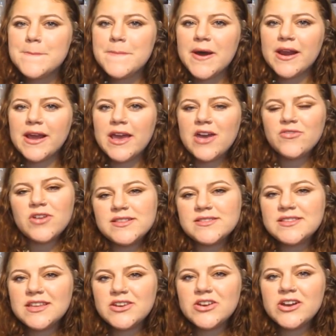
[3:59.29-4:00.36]
but I have
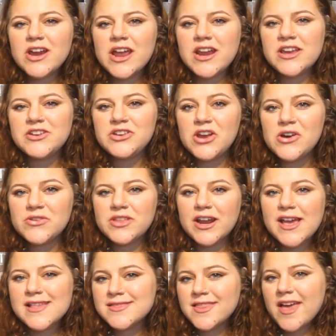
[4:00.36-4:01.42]
Cinder, and I know
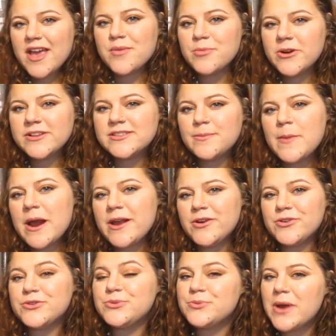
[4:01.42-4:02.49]
that I like Marissa
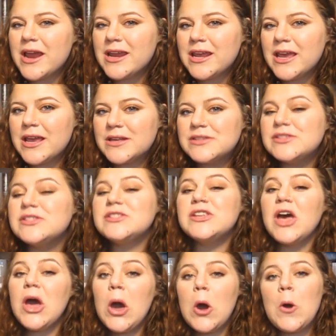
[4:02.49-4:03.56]
Meyer's writing, so
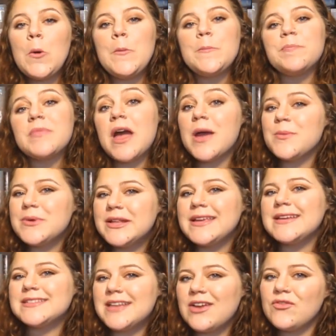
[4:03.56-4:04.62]
I'm
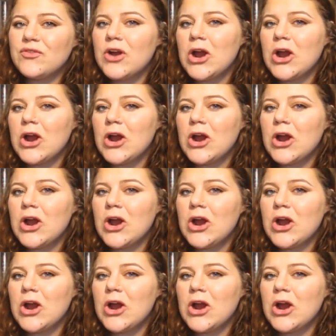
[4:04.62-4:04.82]
really excited for